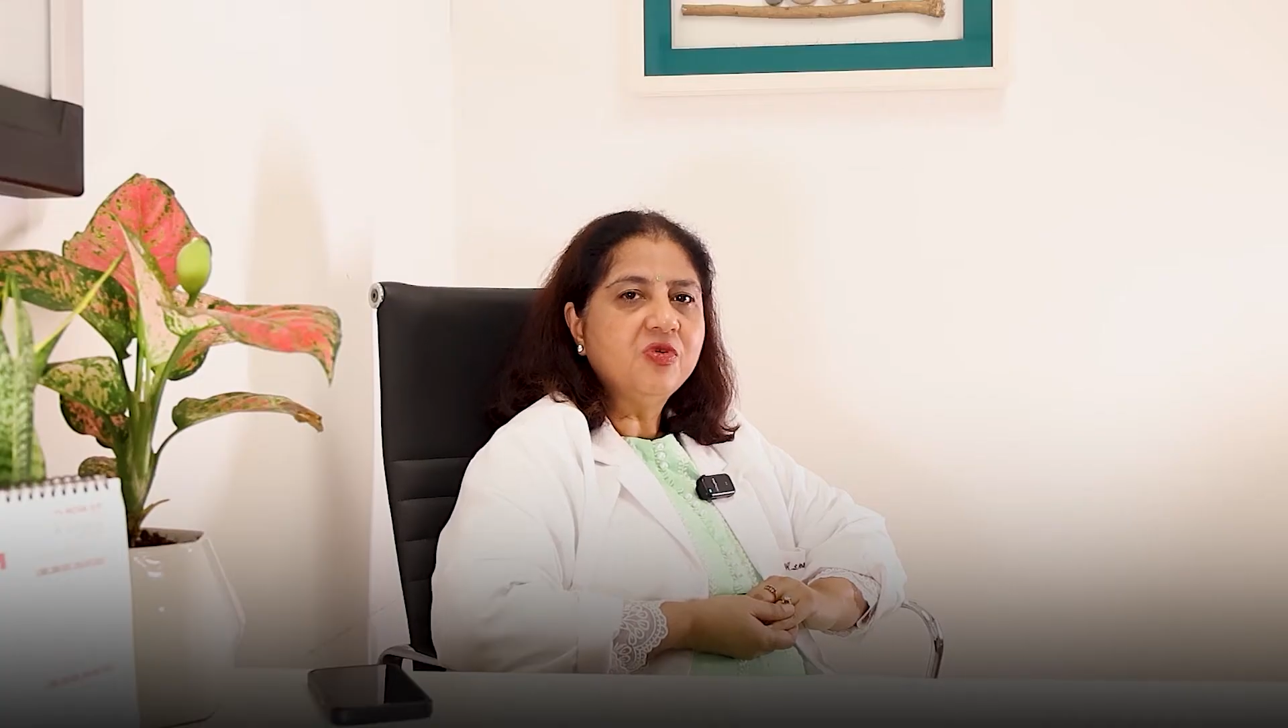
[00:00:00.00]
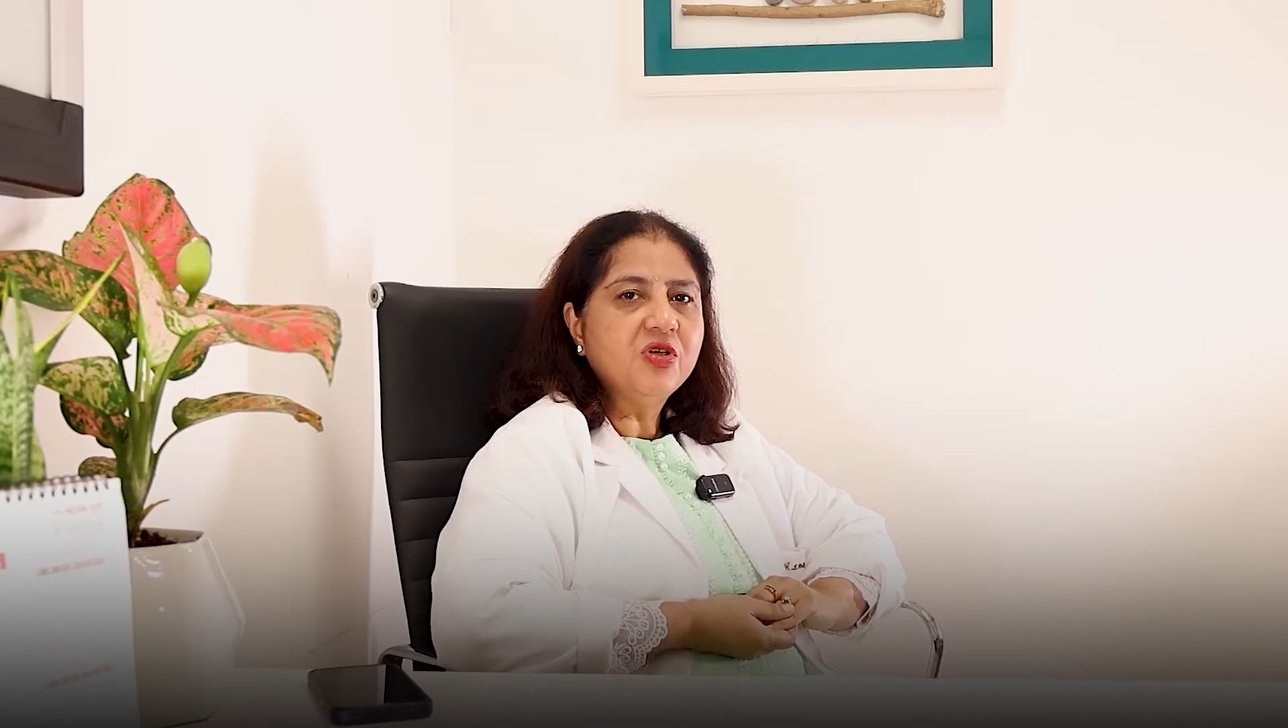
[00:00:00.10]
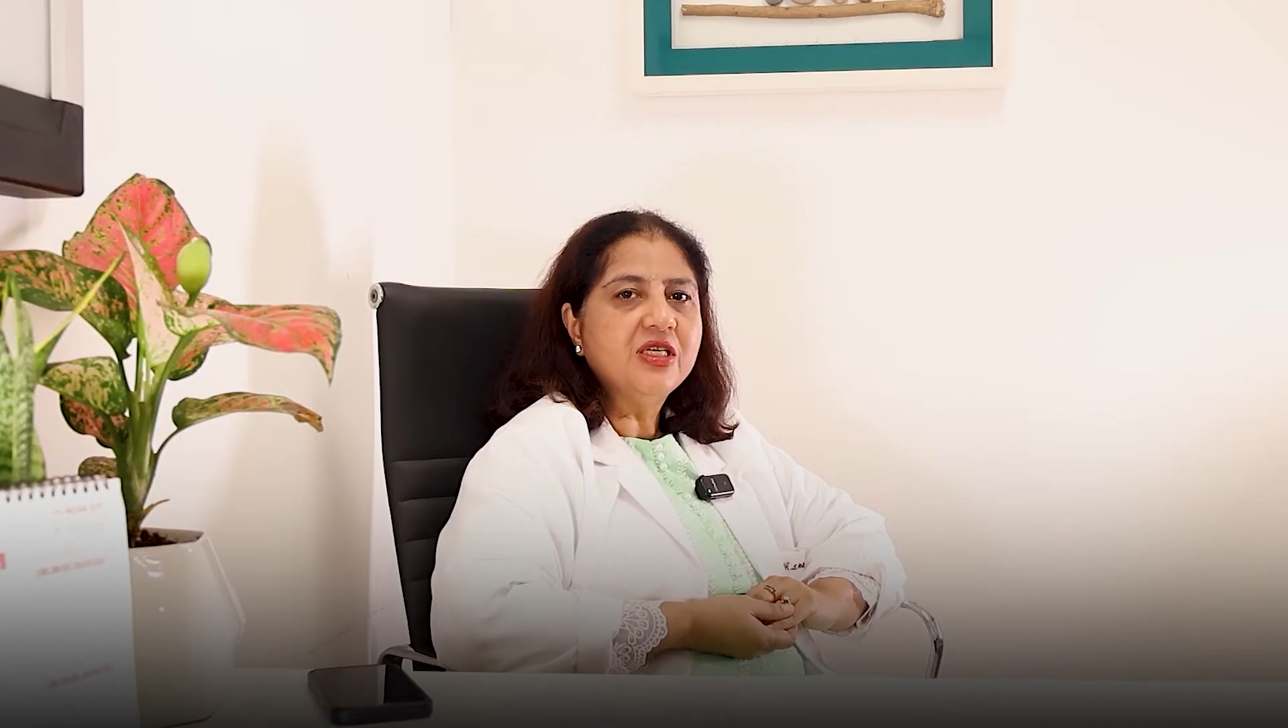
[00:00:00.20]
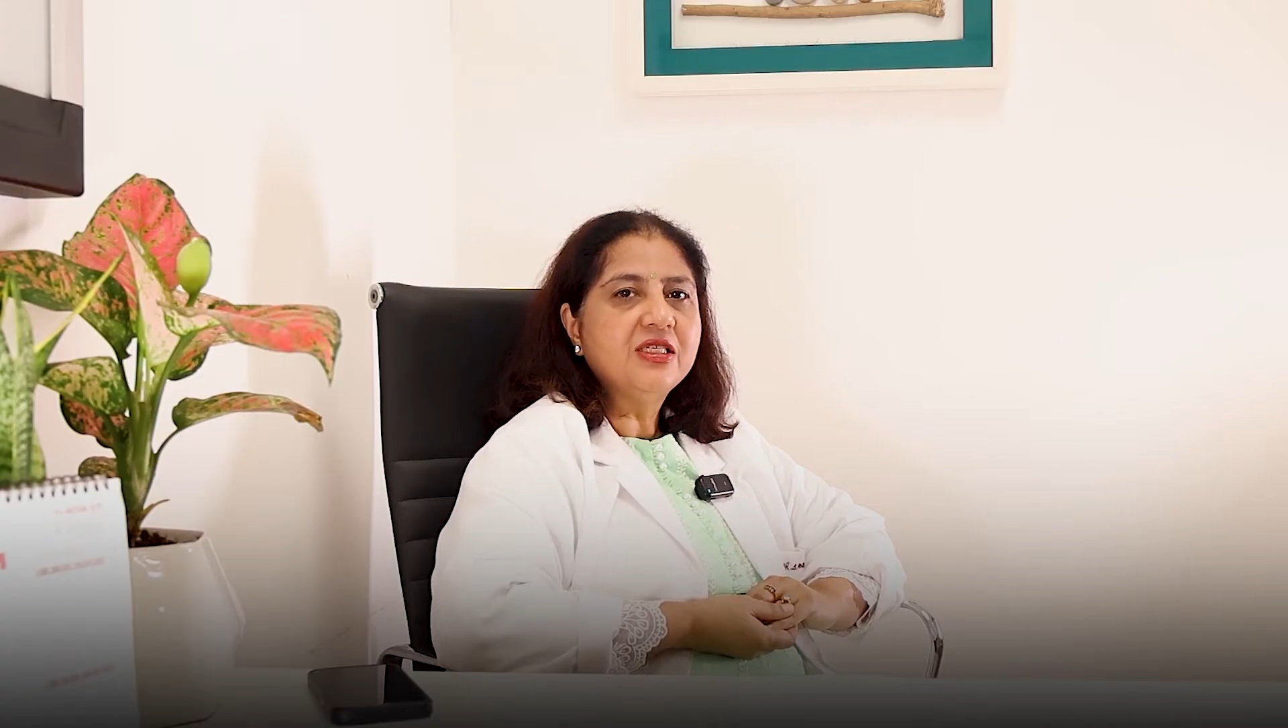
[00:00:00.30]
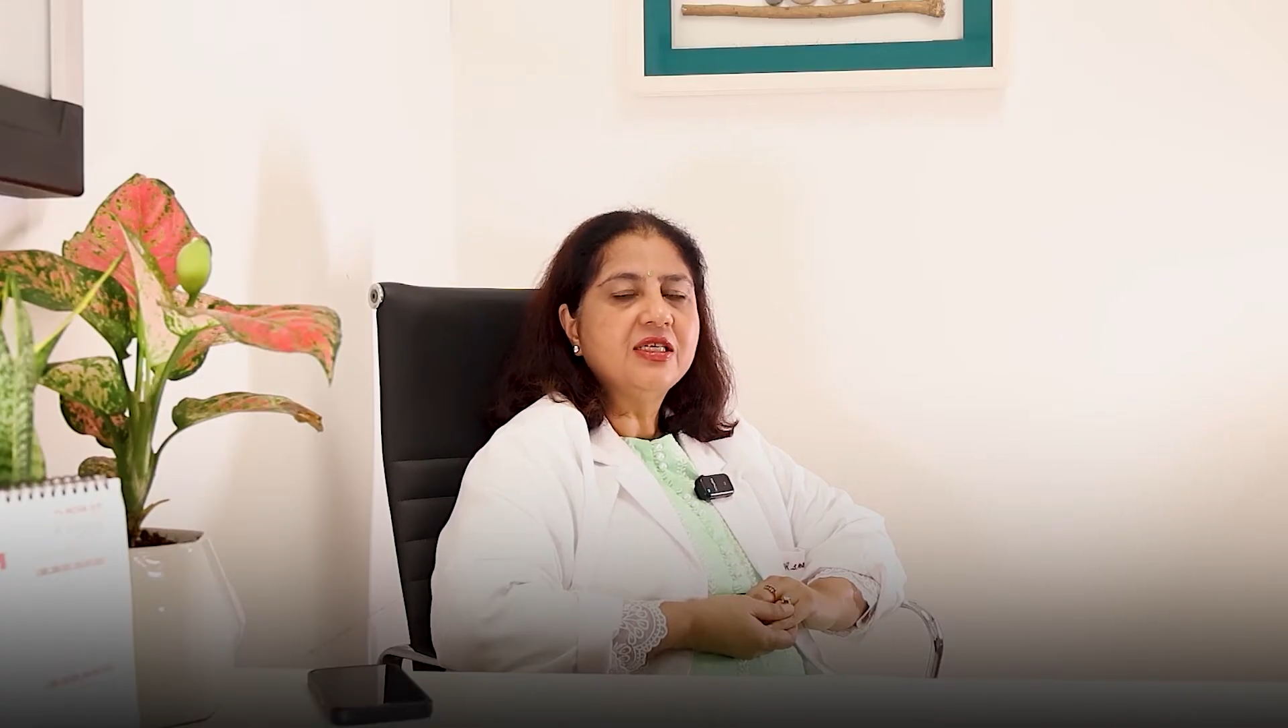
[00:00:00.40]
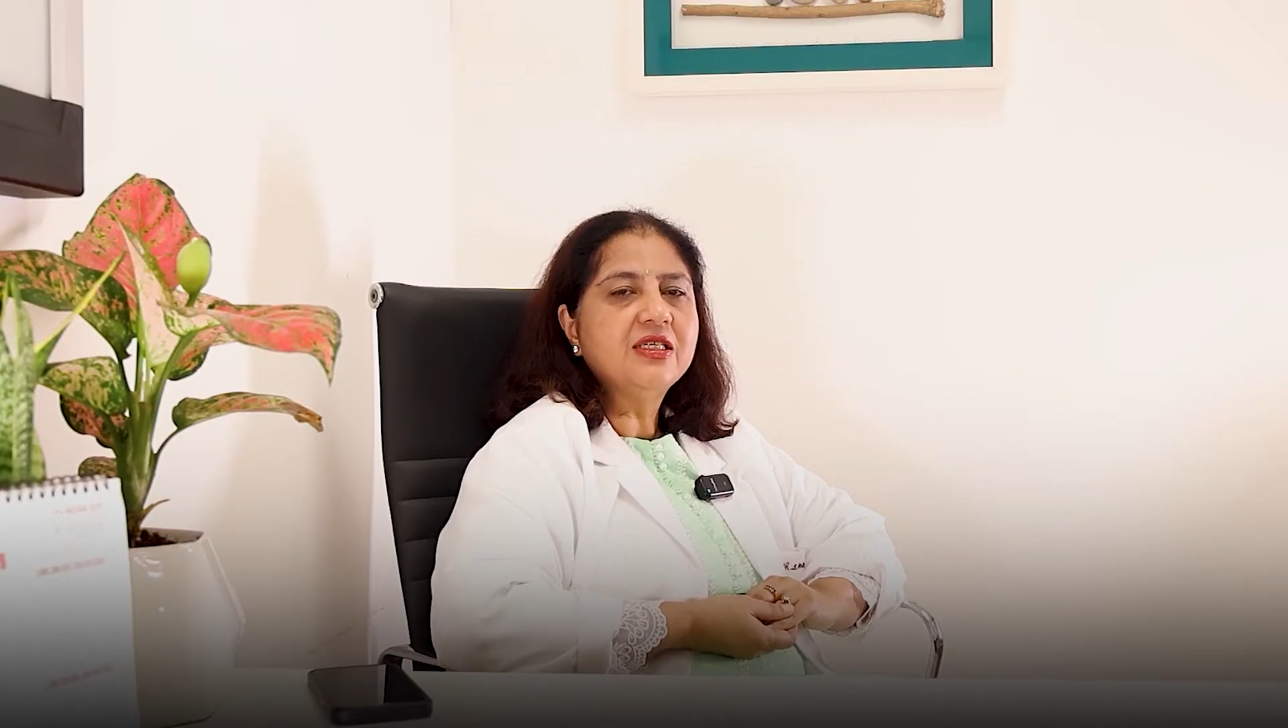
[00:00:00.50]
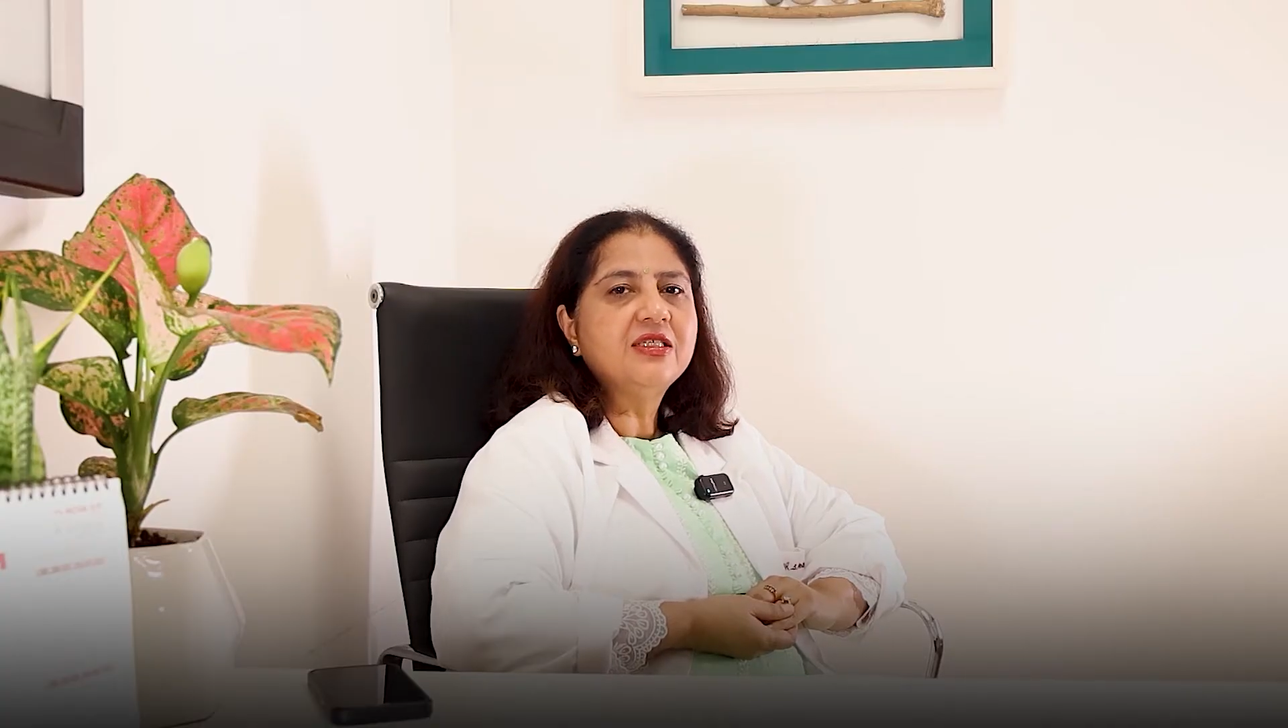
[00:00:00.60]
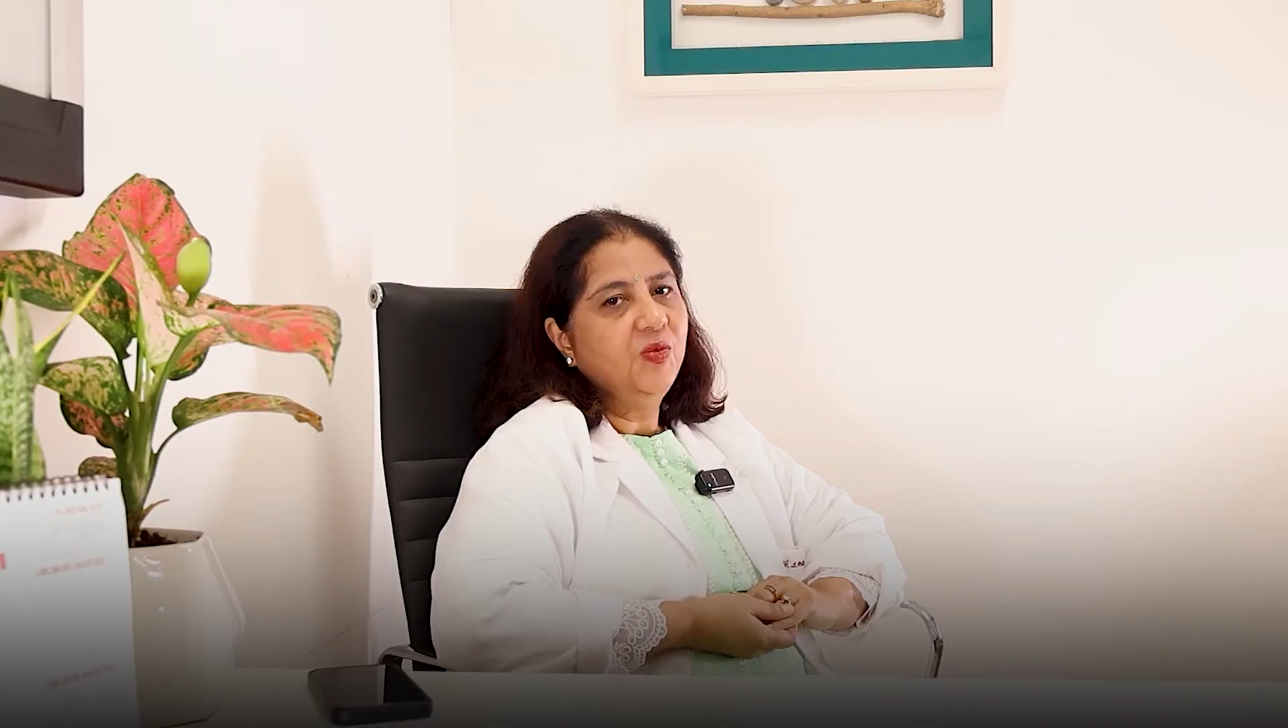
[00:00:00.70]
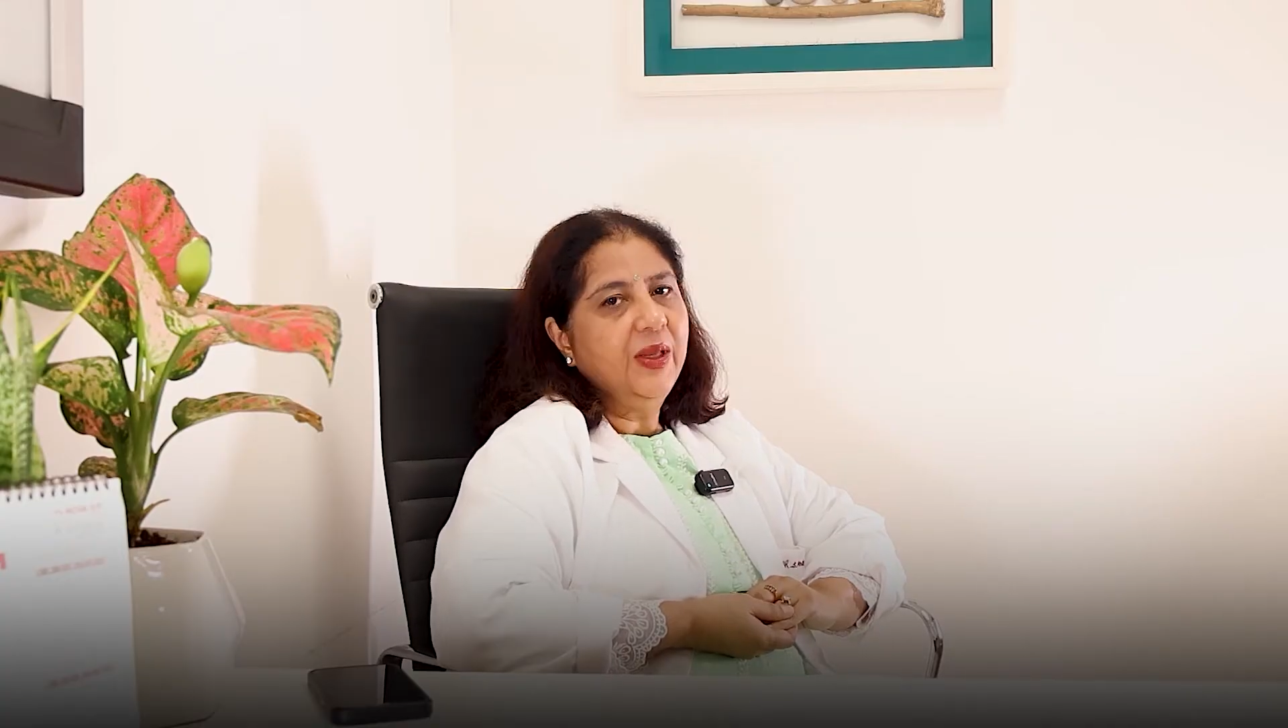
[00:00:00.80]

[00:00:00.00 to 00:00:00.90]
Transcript: treated,